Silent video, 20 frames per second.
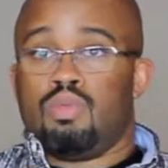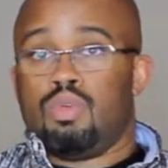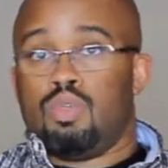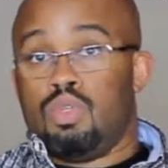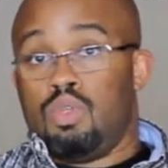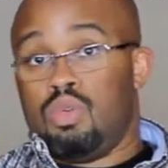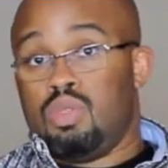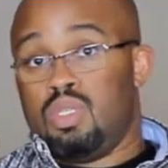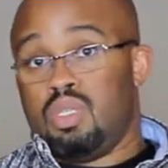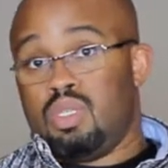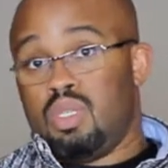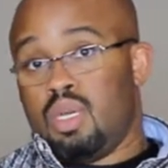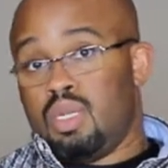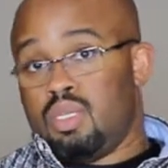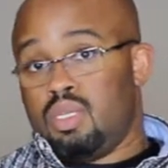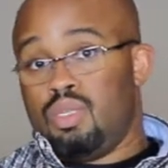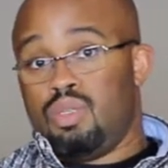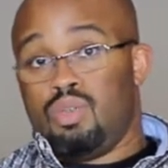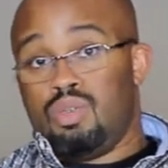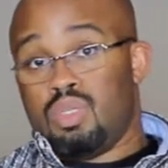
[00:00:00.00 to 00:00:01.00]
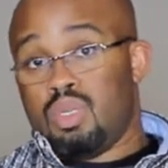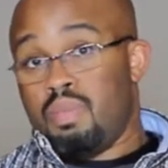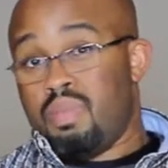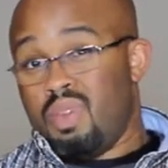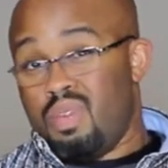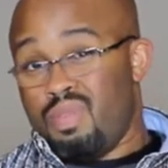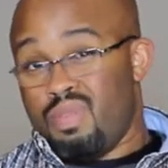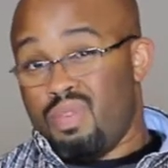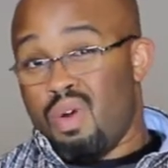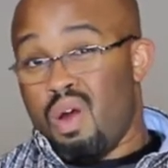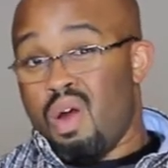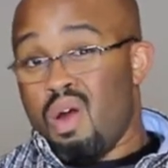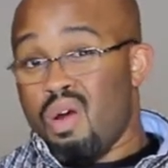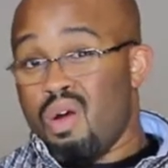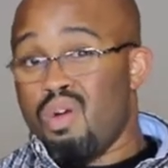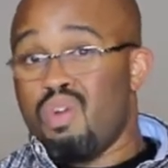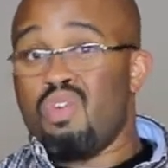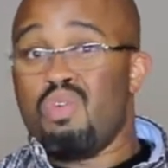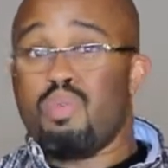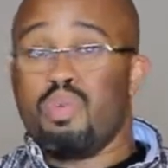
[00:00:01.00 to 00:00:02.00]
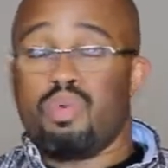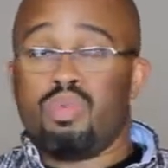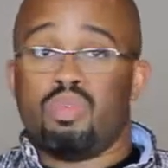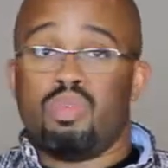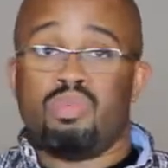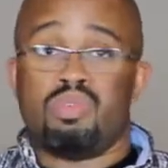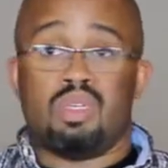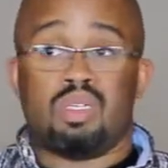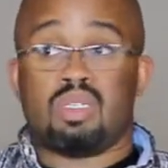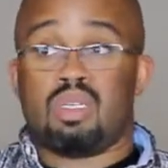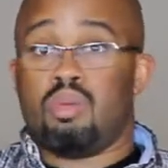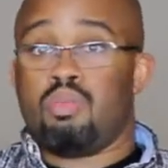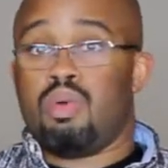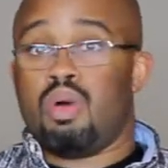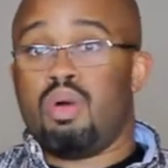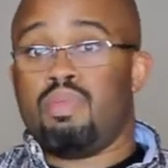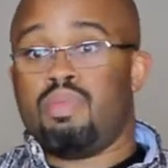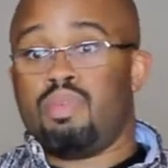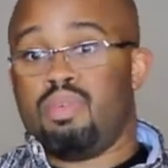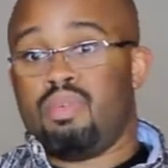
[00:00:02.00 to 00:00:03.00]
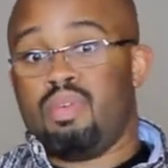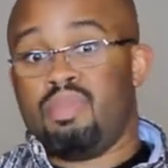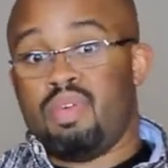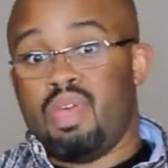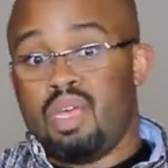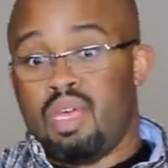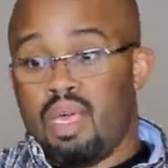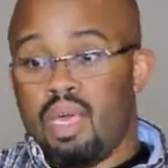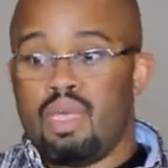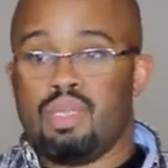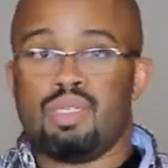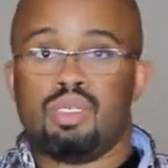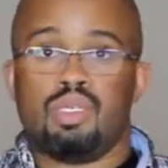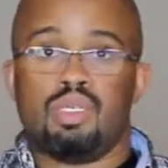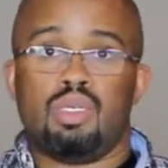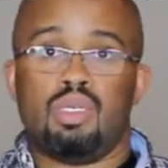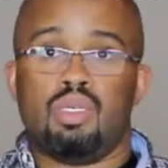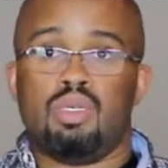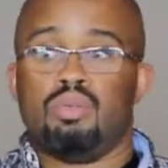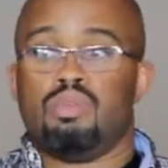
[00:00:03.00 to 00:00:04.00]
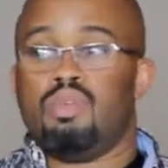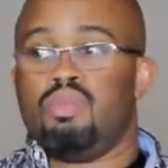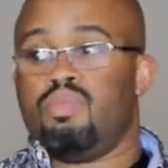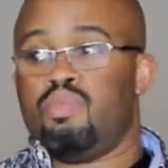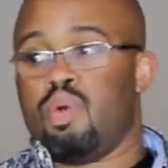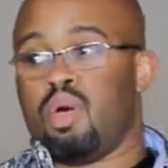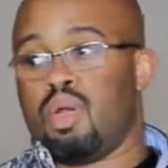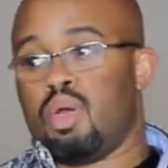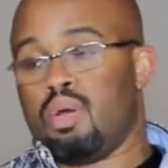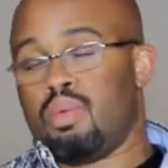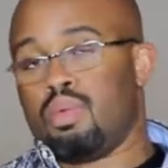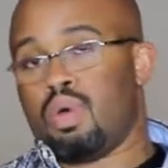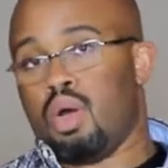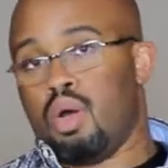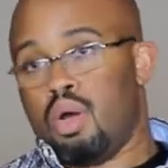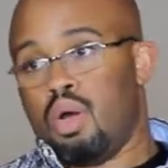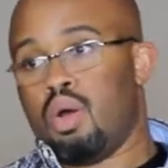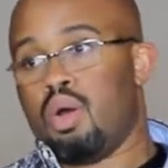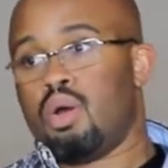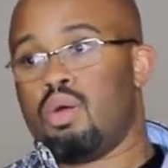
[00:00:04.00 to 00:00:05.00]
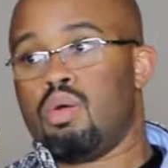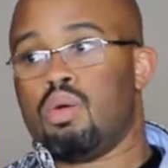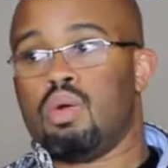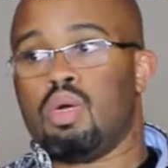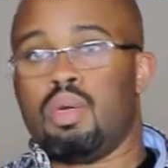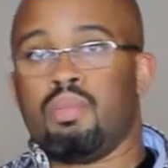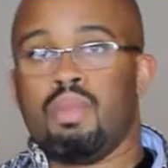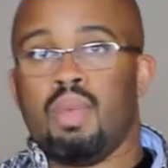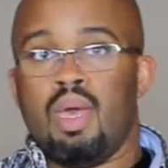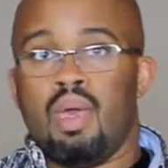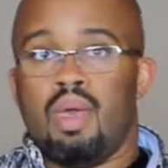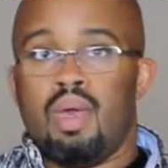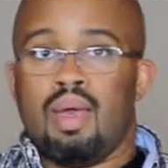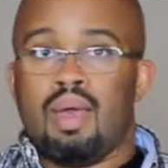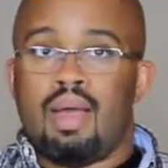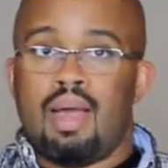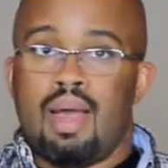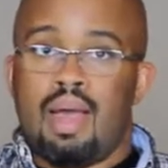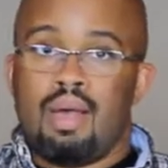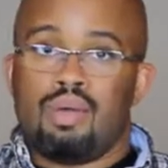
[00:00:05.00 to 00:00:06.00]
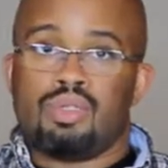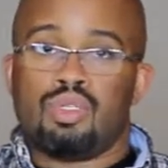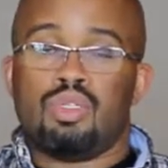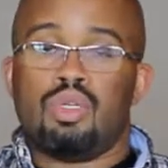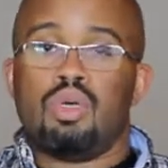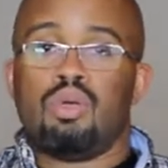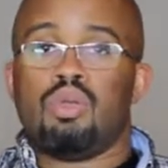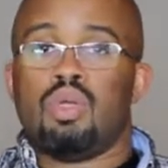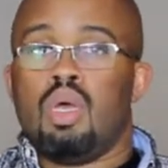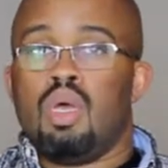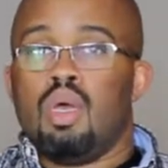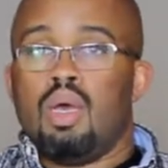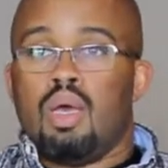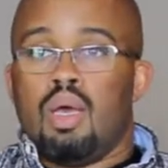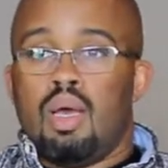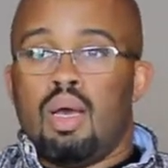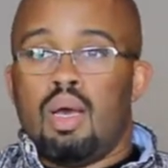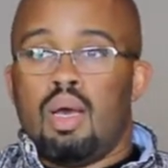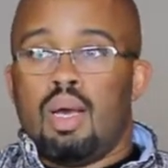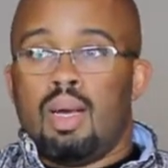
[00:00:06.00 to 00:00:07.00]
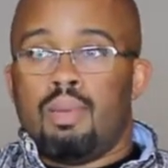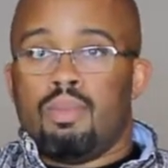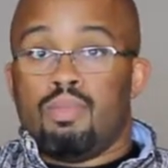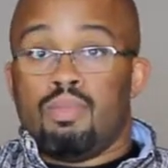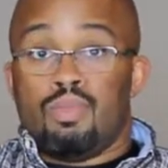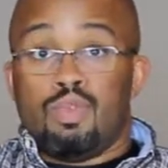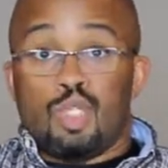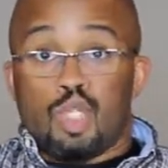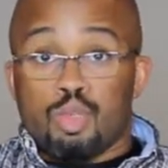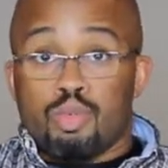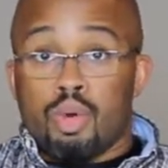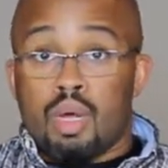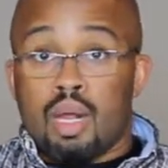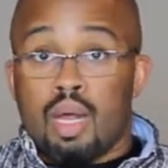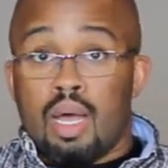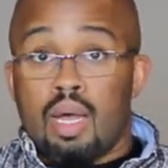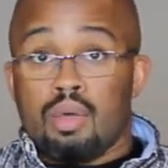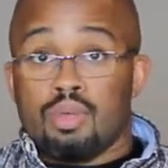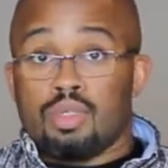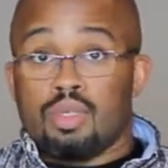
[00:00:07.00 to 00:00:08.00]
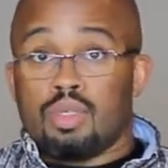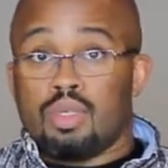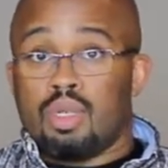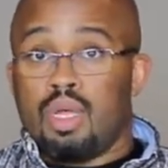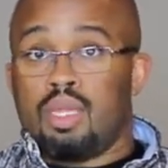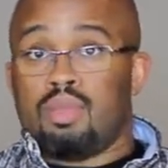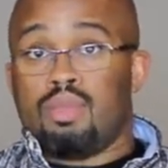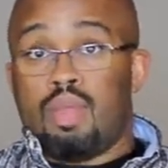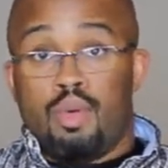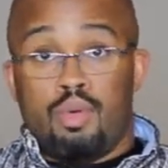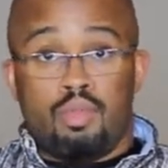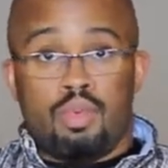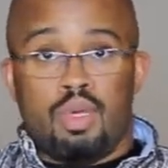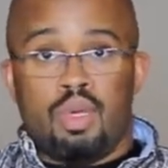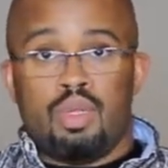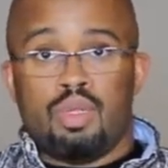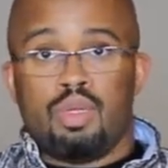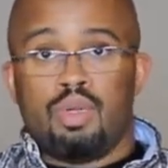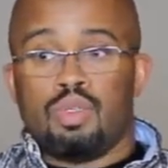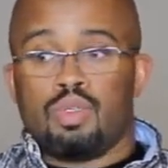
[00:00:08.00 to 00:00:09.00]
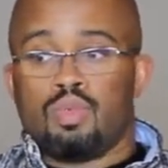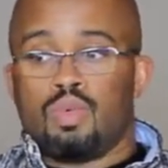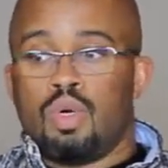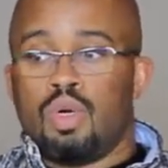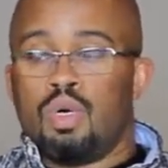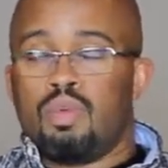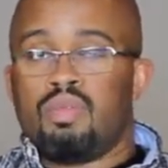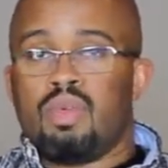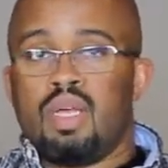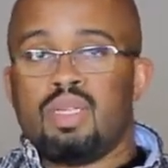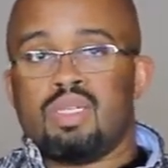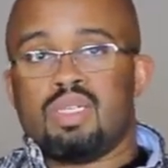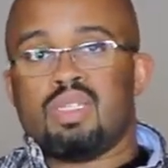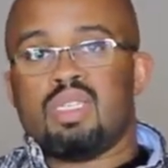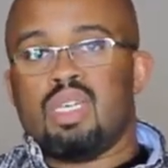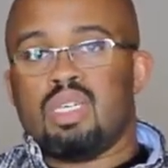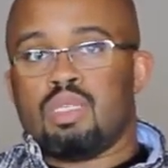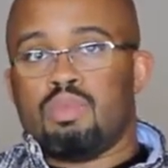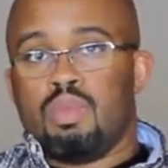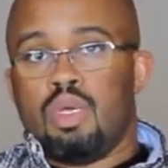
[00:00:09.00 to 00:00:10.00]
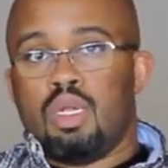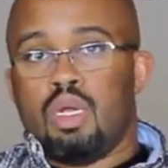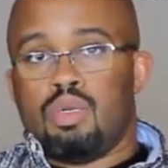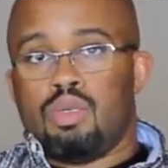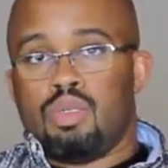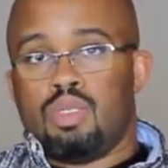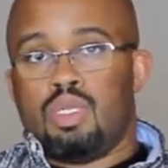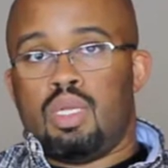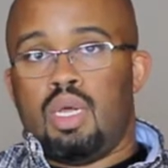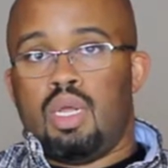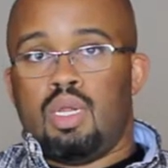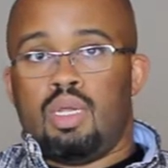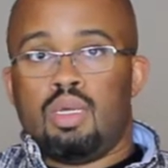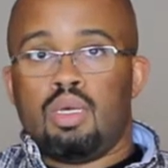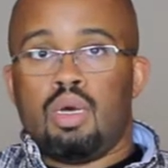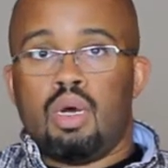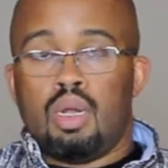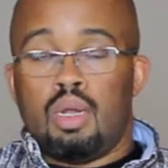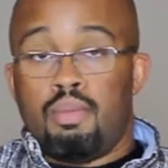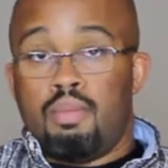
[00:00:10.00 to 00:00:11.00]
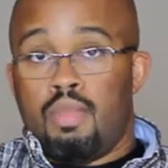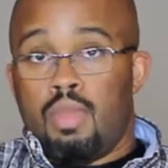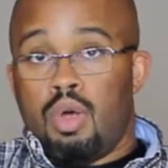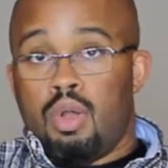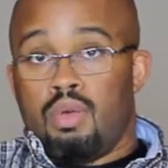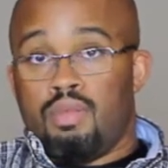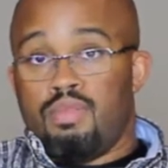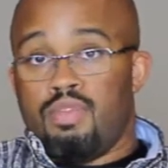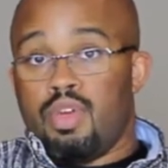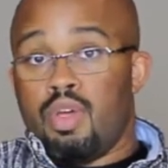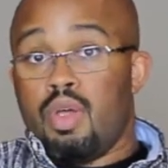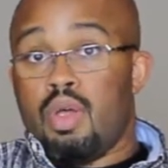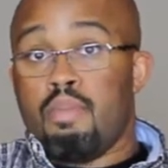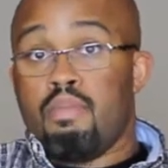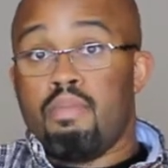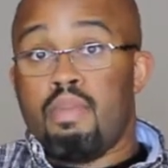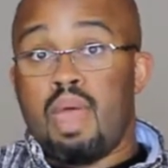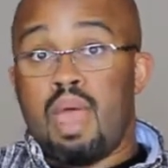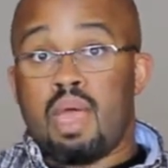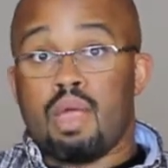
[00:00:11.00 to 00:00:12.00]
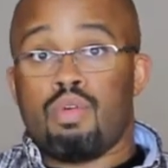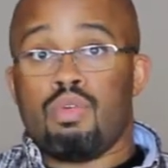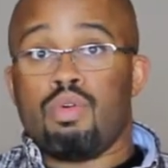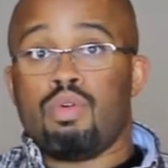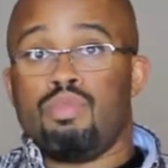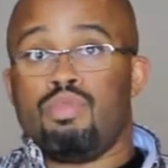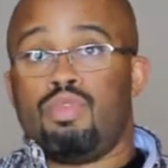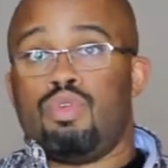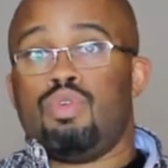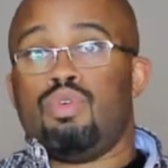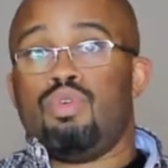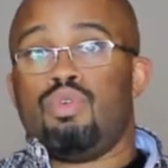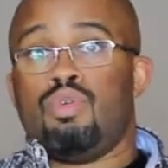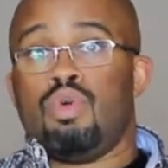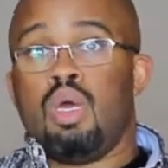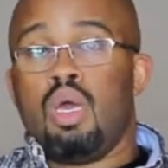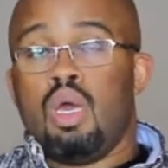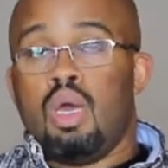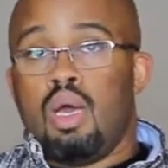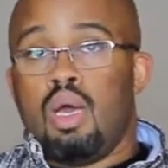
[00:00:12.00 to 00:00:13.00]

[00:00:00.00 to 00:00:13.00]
we're using that to do something for our home, or we've just come off of a vacation, or we've bought a car or a house note, just bought a house, so that'll be on there as well. It just gives me an understanding on a very macro view